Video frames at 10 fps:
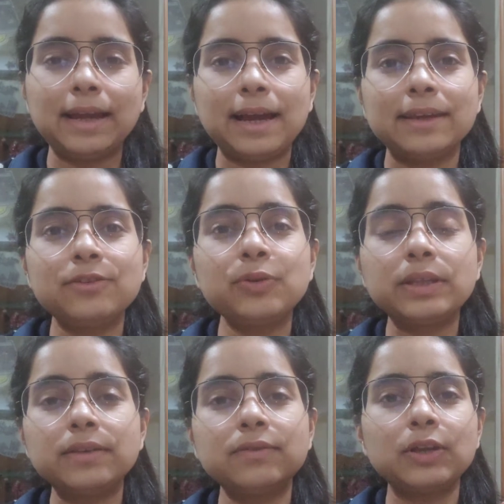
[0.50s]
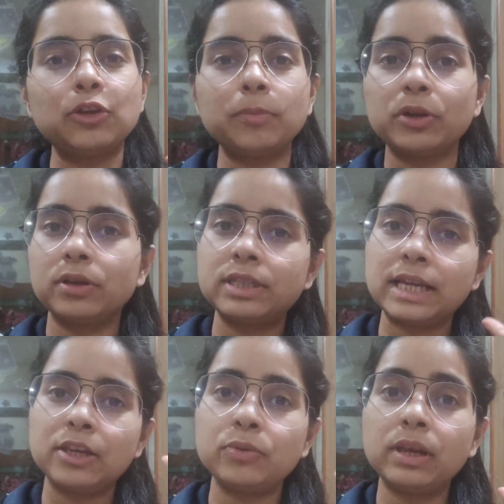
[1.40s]
Hi guys, so in this video I'm going to
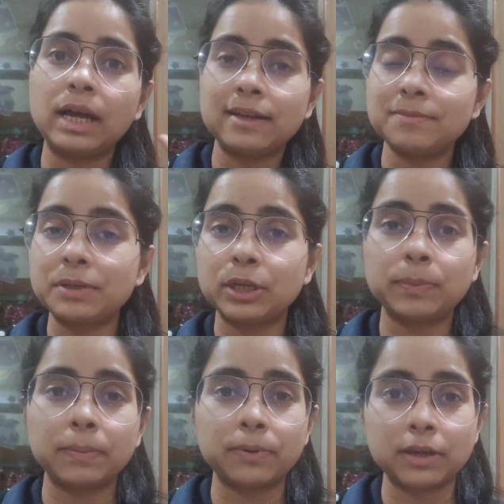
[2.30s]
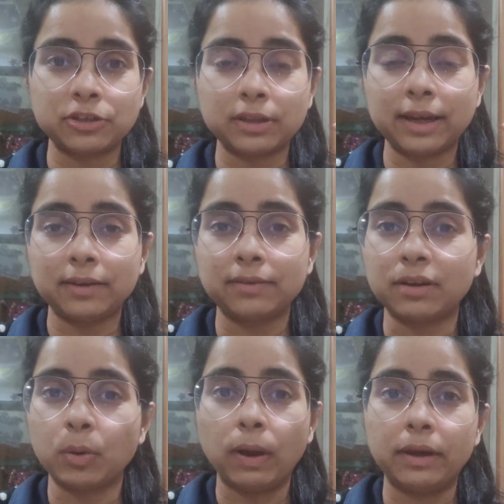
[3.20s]
tell you the last minute preparation that
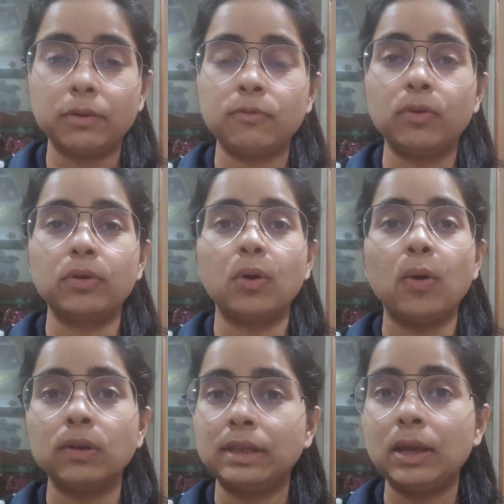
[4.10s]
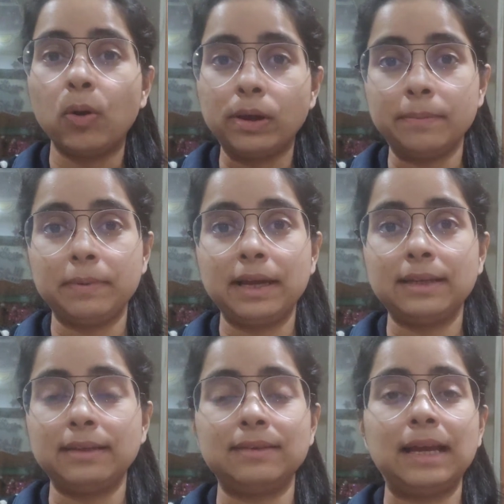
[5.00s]
is required for all the
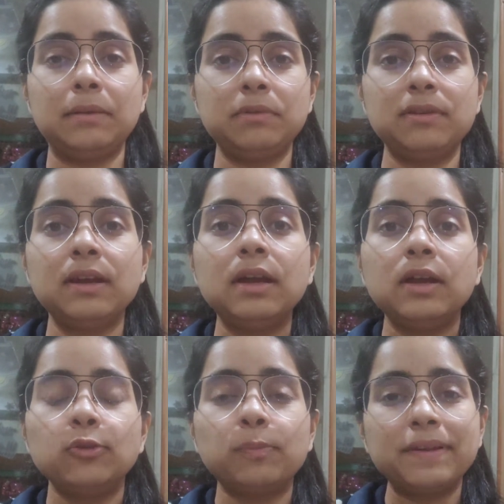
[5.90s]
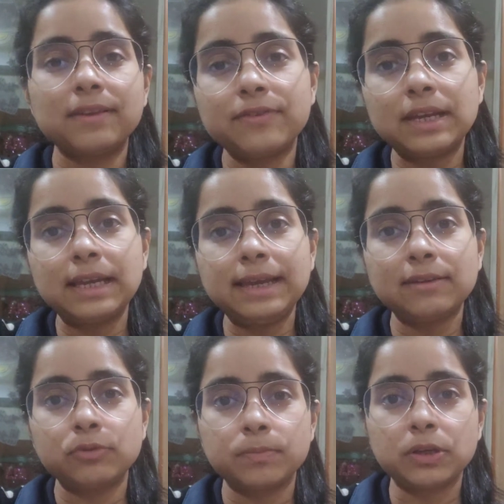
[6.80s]
Olympiad exams. So specifically
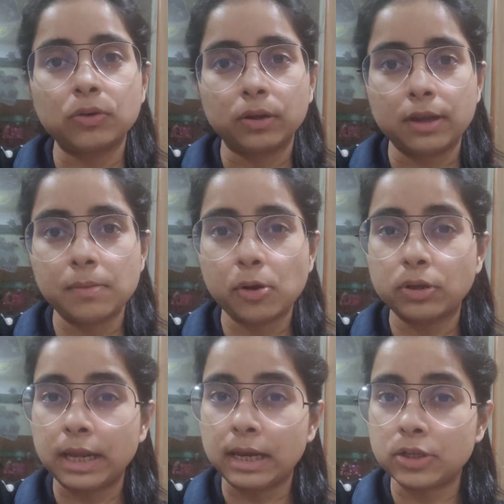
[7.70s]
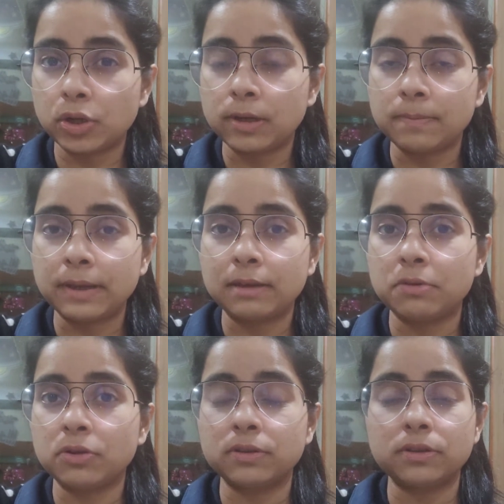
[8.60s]
I would be talking about English Olympiad
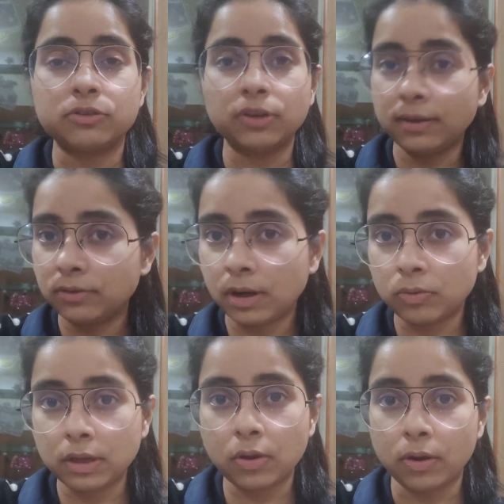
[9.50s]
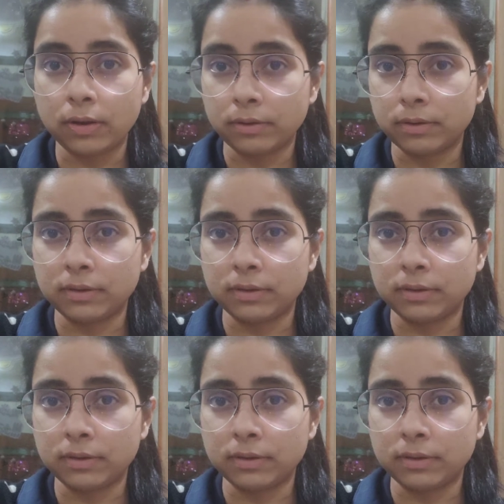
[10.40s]
because it's just around the corner.